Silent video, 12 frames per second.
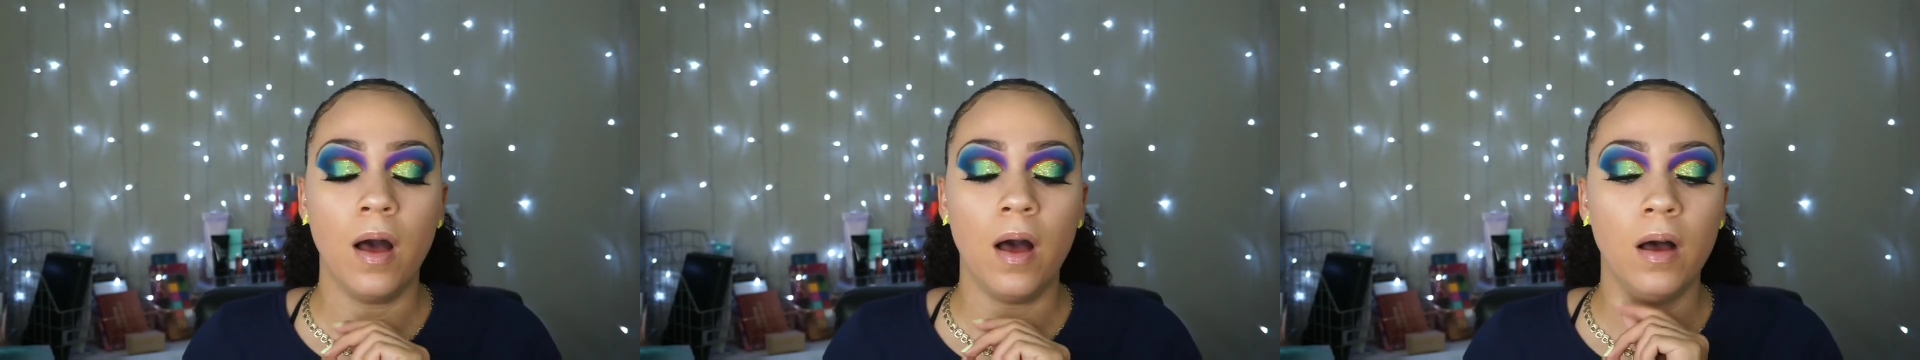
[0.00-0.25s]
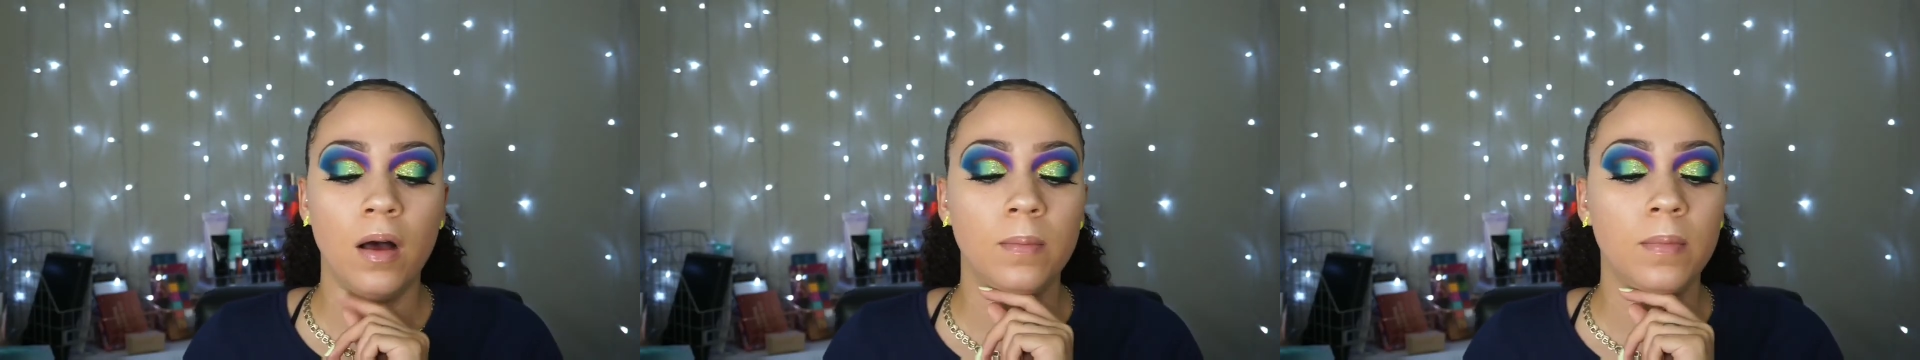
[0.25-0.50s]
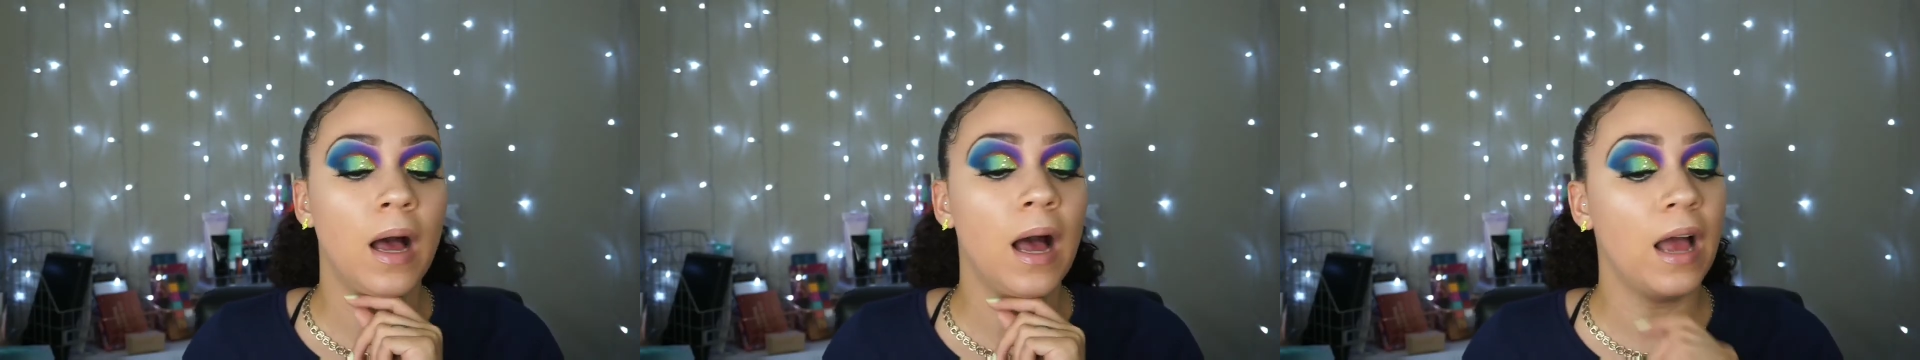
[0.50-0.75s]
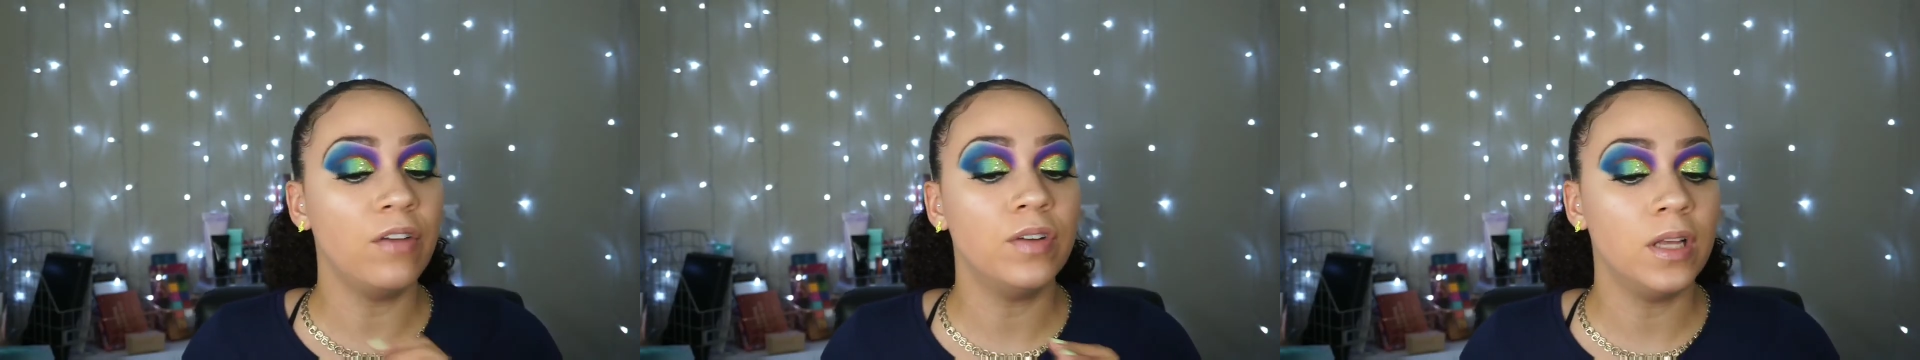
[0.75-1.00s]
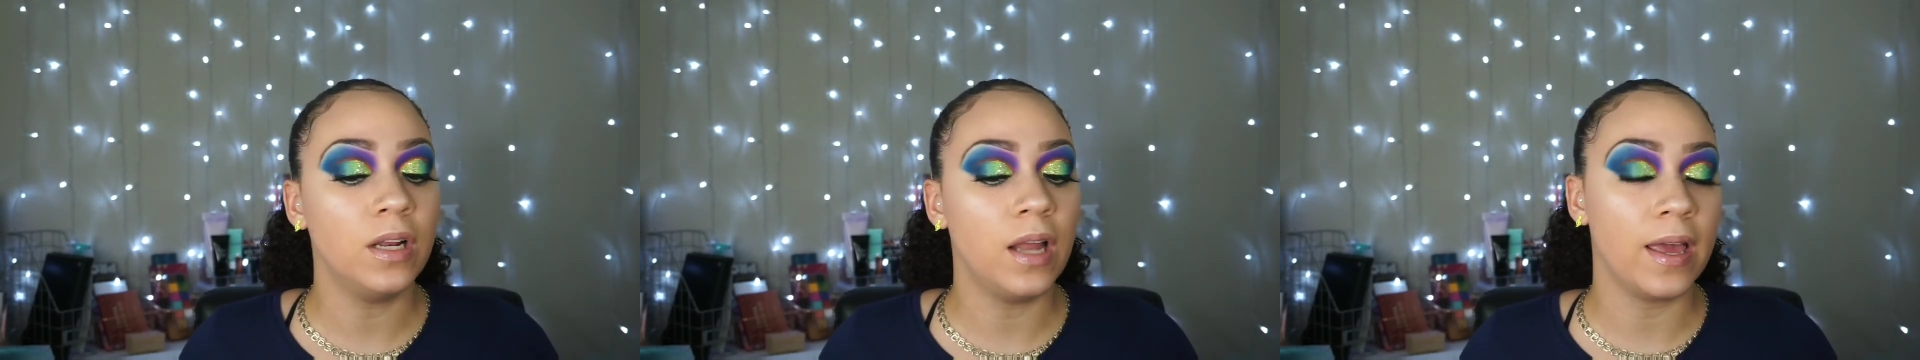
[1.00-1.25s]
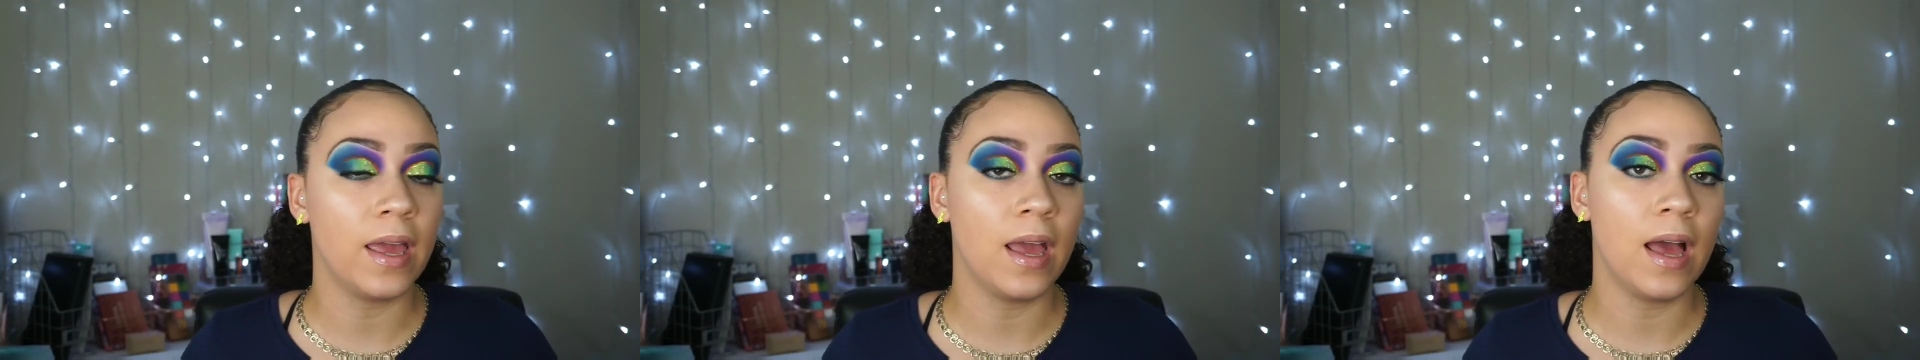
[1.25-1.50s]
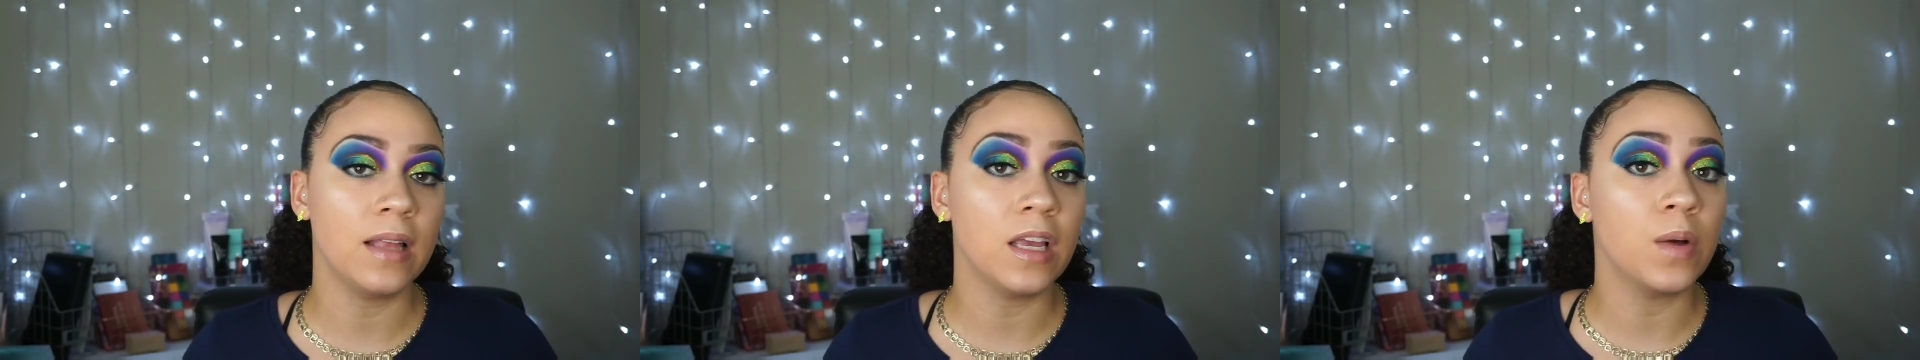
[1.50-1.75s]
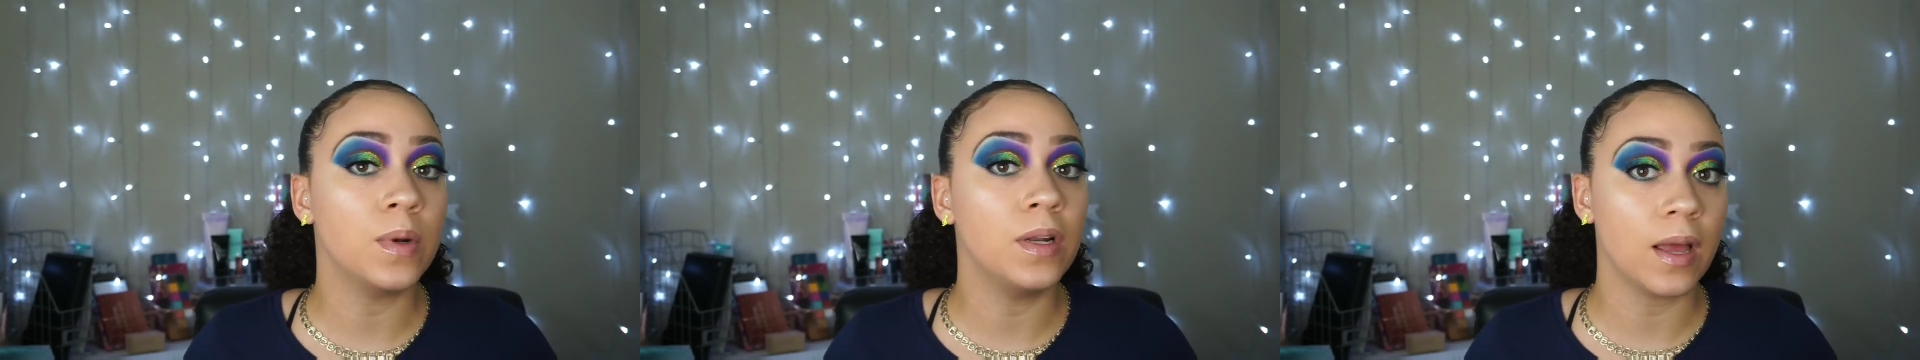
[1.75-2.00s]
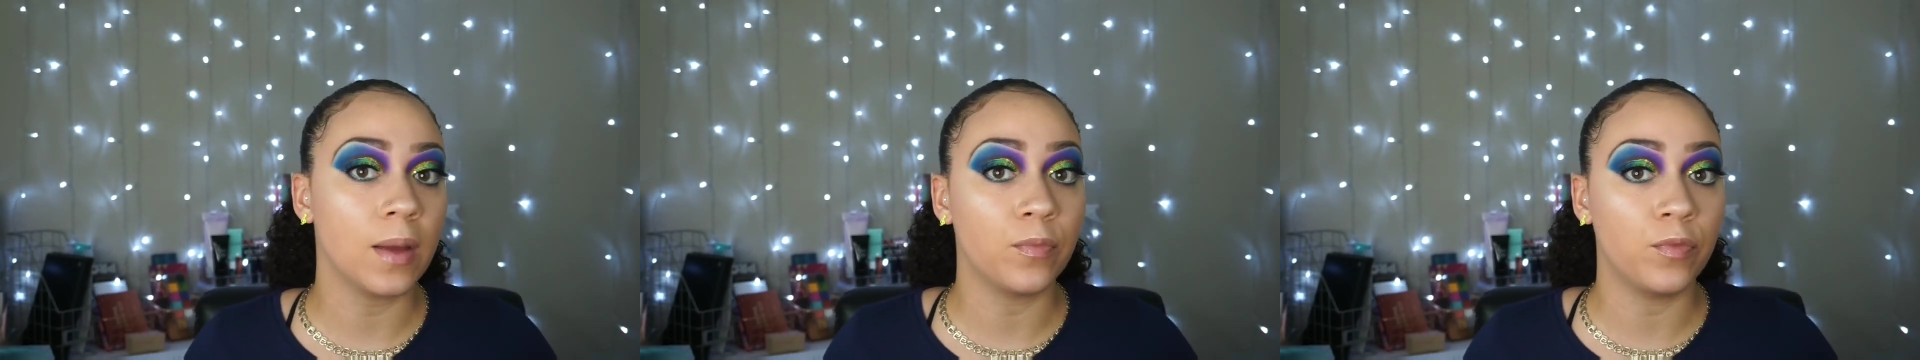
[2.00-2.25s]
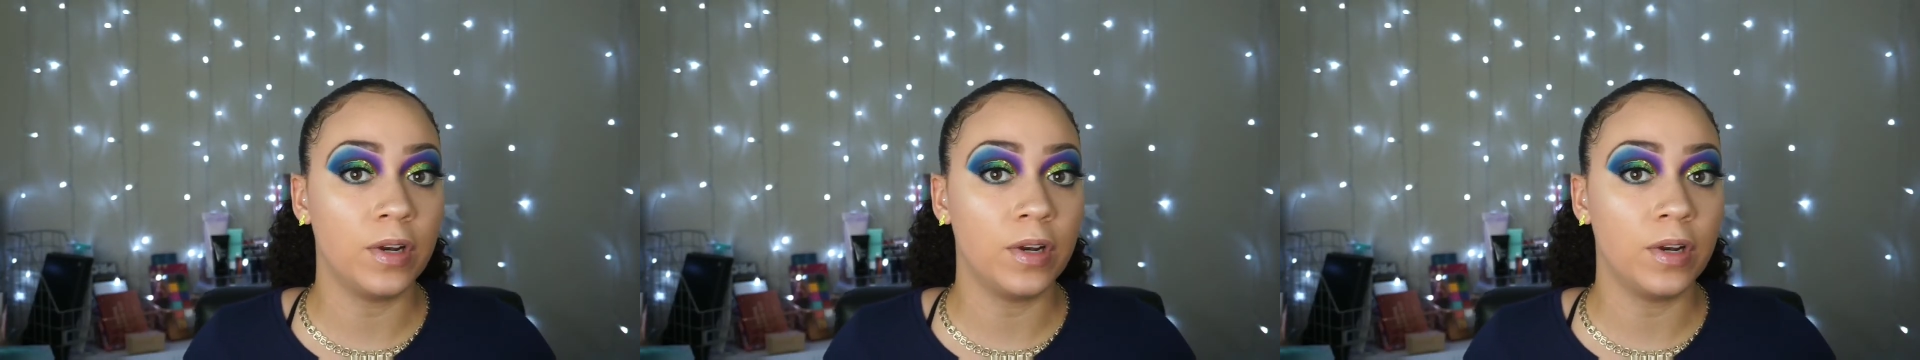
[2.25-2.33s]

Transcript: I really like it. I think it would look